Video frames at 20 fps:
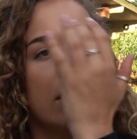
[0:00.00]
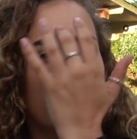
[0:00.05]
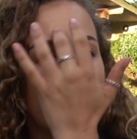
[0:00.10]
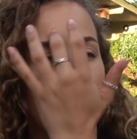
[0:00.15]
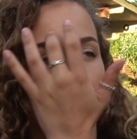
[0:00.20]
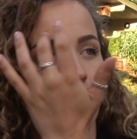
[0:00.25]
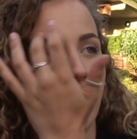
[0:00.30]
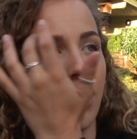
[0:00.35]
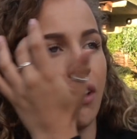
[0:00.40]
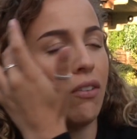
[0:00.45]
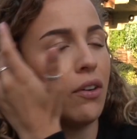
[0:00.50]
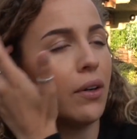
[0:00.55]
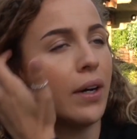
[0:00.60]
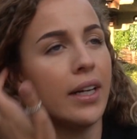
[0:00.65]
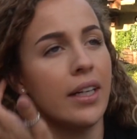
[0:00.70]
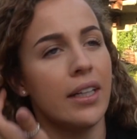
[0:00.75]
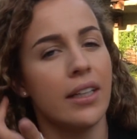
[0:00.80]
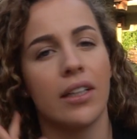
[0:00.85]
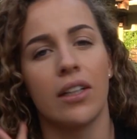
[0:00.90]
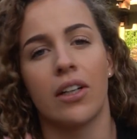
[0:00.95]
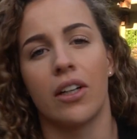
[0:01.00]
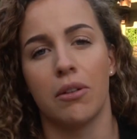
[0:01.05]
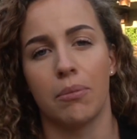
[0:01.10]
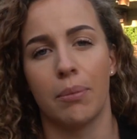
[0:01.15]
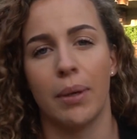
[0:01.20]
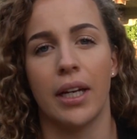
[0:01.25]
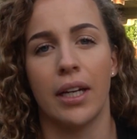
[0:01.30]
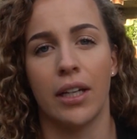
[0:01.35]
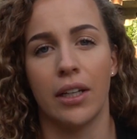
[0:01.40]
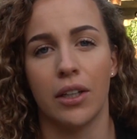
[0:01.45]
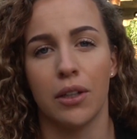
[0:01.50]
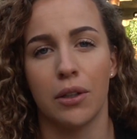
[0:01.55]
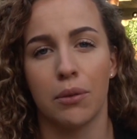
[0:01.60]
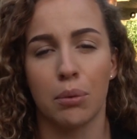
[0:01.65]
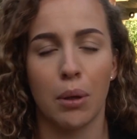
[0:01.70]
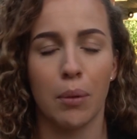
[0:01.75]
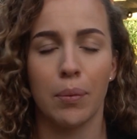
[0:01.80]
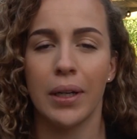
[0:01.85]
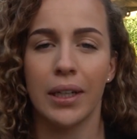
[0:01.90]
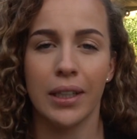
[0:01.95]
So if you're anything like me, you're
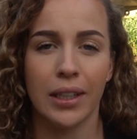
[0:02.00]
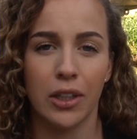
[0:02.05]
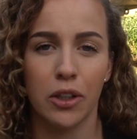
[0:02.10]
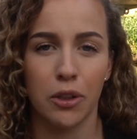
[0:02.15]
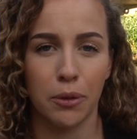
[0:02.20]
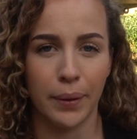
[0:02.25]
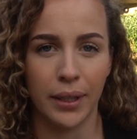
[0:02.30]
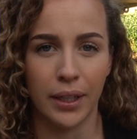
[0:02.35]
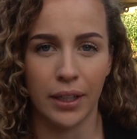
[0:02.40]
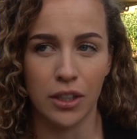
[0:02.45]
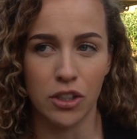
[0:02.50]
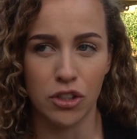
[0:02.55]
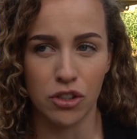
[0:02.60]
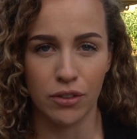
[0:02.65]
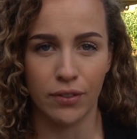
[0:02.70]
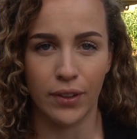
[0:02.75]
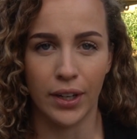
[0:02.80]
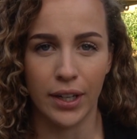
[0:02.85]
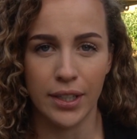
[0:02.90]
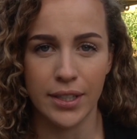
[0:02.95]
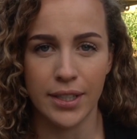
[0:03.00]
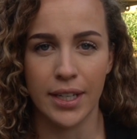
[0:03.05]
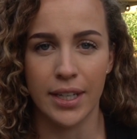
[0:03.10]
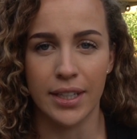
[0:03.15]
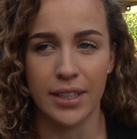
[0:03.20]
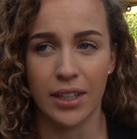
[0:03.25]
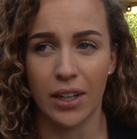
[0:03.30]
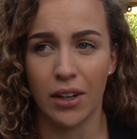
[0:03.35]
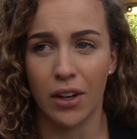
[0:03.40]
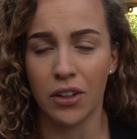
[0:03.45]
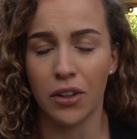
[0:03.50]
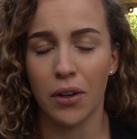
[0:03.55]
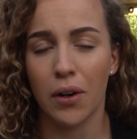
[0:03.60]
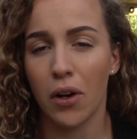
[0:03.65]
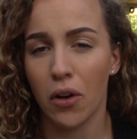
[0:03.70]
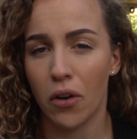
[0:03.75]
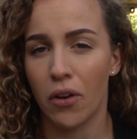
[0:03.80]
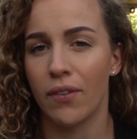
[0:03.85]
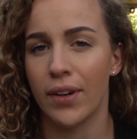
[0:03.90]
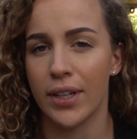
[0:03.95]
probably a little bit introverted. I know
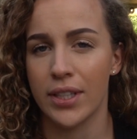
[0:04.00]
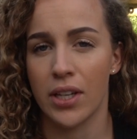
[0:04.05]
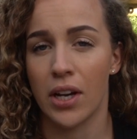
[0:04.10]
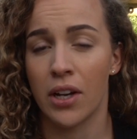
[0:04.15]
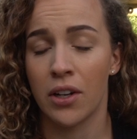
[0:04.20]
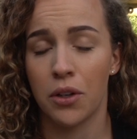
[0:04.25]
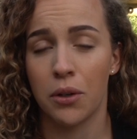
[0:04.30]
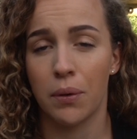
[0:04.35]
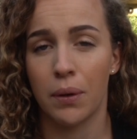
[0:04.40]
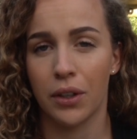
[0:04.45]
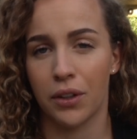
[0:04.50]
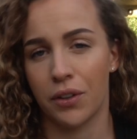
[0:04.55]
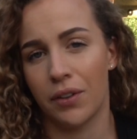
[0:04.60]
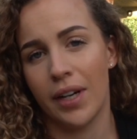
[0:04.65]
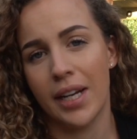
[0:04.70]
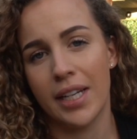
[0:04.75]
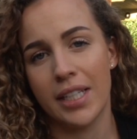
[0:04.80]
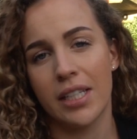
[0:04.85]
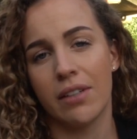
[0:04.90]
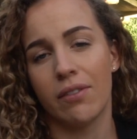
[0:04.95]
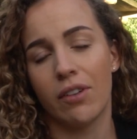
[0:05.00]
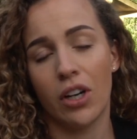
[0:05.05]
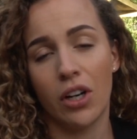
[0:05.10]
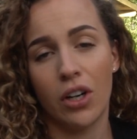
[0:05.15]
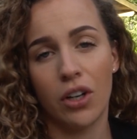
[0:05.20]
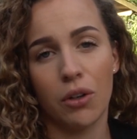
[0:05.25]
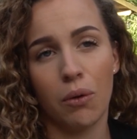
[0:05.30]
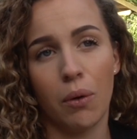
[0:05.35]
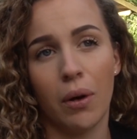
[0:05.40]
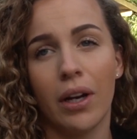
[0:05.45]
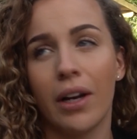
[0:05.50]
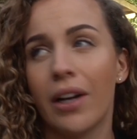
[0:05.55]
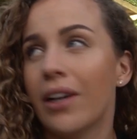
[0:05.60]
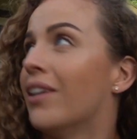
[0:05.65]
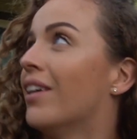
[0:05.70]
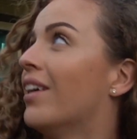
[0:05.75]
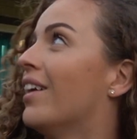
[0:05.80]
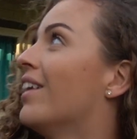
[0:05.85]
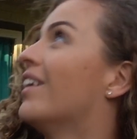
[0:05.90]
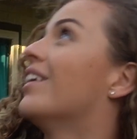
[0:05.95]
a lot of us who are creative are quite
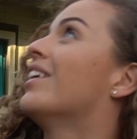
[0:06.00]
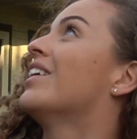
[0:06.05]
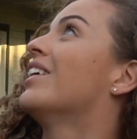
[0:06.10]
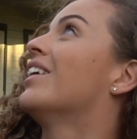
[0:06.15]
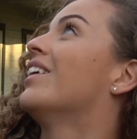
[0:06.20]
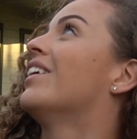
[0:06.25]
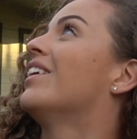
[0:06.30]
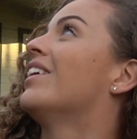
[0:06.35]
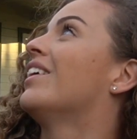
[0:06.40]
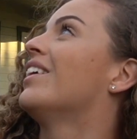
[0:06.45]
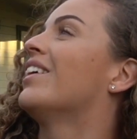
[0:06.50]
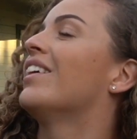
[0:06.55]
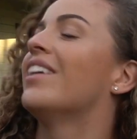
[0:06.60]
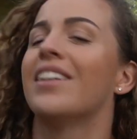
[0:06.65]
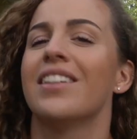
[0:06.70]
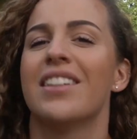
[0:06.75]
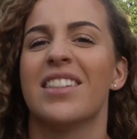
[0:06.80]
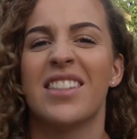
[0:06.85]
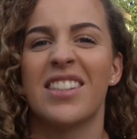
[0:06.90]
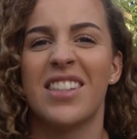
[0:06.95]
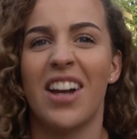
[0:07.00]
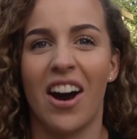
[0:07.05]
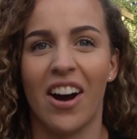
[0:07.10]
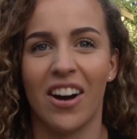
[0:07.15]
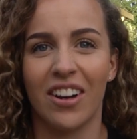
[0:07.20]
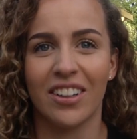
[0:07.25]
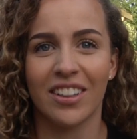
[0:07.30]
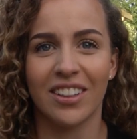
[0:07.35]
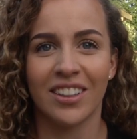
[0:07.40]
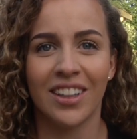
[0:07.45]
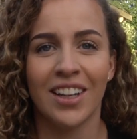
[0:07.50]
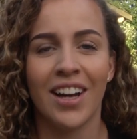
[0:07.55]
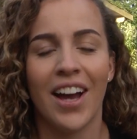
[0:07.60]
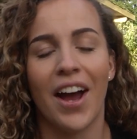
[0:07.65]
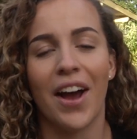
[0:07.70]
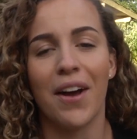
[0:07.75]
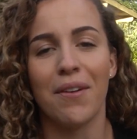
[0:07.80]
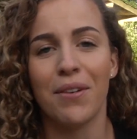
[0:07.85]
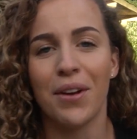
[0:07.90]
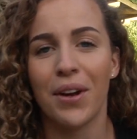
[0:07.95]
dark
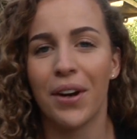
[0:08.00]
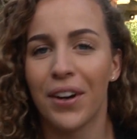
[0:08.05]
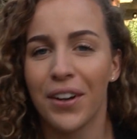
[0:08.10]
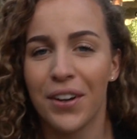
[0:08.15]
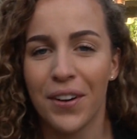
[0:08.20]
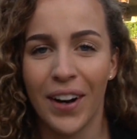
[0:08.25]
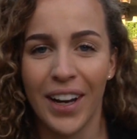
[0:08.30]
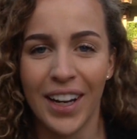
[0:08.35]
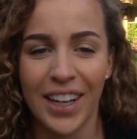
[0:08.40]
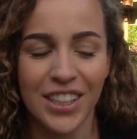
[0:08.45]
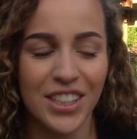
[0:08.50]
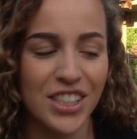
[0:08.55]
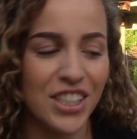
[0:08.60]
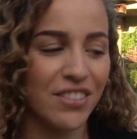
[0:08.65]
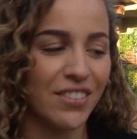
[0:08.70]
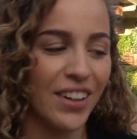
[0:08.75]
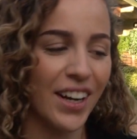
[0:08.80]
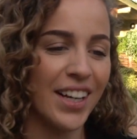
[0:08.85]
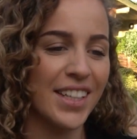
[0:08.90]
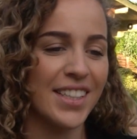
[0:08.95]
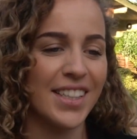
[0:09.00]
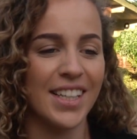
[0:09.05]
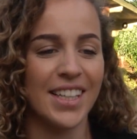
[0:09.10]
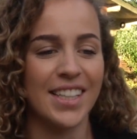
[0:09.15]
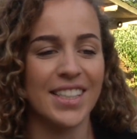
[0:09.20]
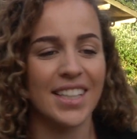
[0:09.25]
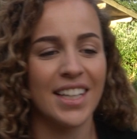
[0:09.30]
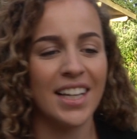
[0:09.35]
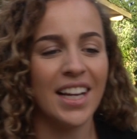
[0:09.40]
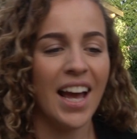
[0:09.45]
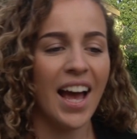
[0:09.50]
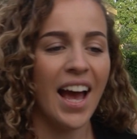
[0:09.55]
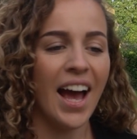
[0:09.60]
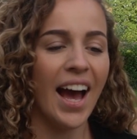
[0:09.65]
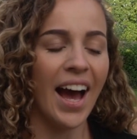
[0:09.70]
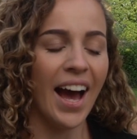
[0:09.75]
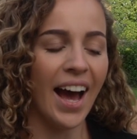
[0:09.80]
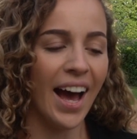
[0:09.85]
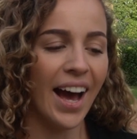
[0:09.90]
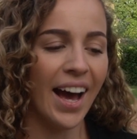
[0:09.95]
and we are quite introverted,
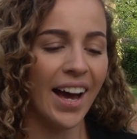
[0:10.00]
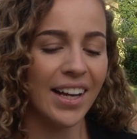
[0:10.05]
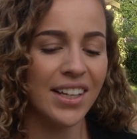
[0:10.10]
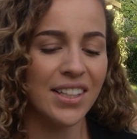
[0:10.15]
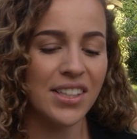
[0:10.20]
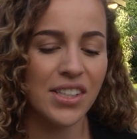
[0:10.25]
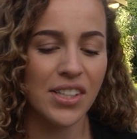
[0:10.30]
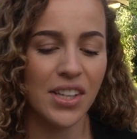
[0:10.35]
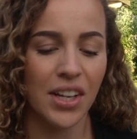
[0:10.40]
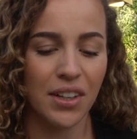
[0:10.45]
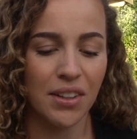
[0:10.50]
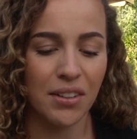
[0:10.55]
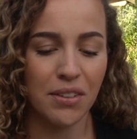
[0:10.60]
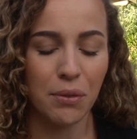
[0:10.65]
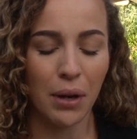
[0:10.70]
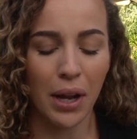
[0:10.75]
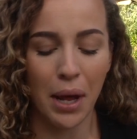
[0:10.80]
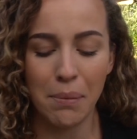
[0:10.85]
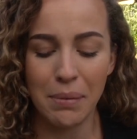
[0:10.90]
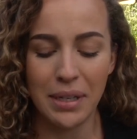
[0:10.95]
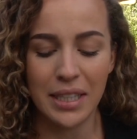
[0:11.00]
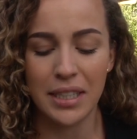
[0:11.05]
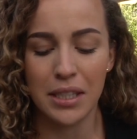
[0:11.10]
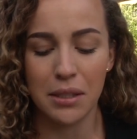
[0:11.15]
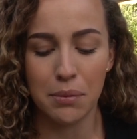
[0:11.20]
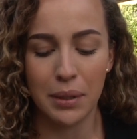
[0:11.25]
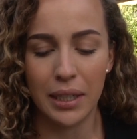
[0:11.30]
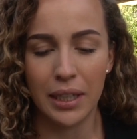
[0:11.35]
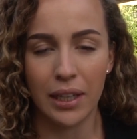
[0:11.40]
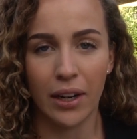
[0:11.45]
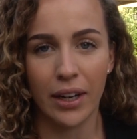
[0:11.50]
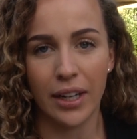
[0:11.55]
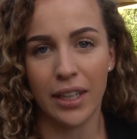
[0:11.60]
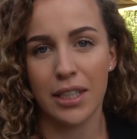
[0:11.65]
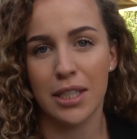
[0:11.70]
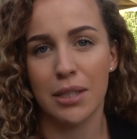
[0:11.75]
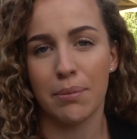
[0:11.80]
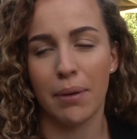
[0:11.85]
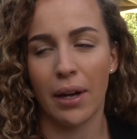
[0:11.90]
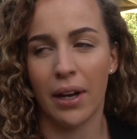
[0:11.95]
and what that means is we
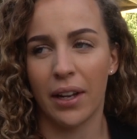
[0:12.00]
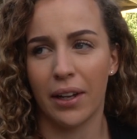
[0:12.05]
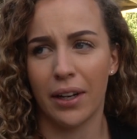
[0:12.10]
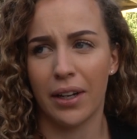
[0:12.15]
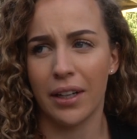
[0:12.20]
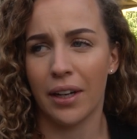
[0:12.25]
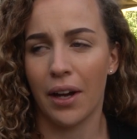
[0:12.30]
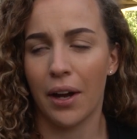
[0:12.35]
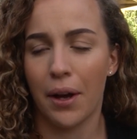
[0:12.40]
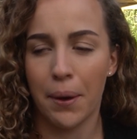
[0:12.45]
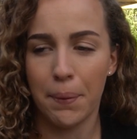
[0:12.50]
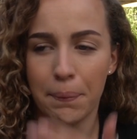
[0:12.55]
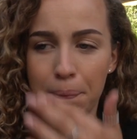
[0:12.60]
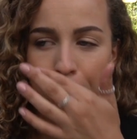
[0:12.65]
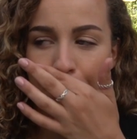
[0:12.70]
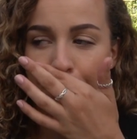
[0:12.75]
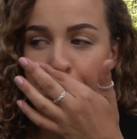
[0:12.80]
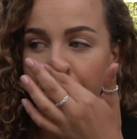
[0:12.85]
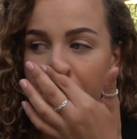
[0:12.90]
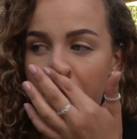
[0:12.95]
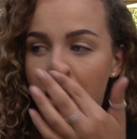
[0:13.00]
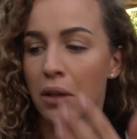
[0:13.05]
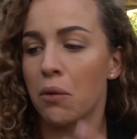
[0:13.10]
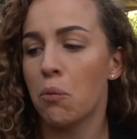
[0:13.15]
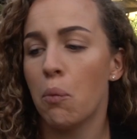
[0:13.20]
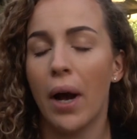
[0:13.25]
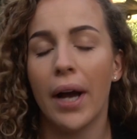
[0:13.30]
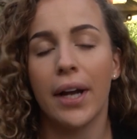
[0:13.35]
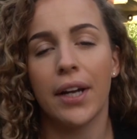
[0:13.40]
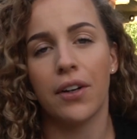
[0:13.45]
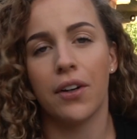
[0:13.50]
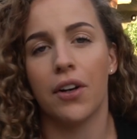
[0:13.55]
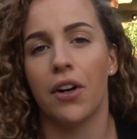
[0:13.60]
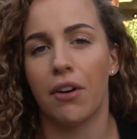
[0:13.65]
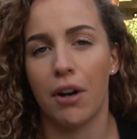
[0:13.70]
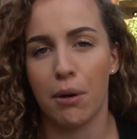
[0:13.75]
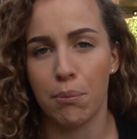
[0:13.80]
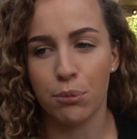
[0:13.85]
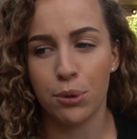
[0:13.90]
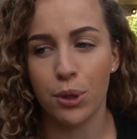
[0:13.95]
like working on
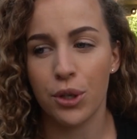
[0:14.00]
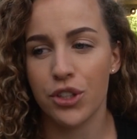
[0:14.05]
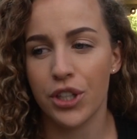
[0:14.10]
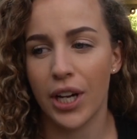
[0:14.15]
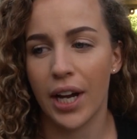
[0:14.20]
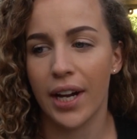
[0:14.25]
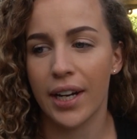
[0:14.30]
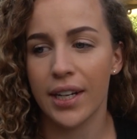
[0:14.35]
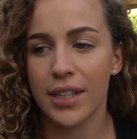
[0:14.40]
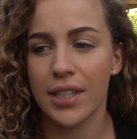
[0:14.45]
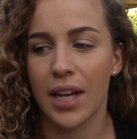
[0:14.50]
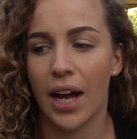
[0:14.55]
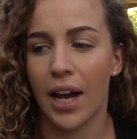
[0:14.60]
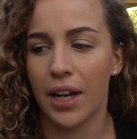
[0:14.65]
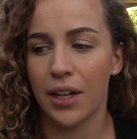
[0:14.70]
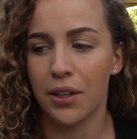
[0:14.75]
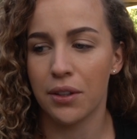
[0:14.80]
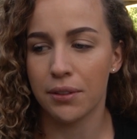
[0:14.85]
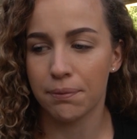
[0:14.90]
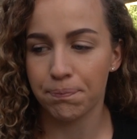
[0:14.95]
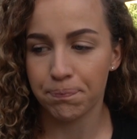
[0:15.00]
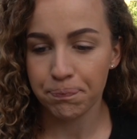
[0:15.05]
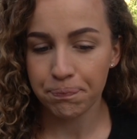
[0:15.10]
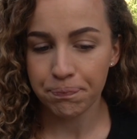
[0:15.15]
our own projects and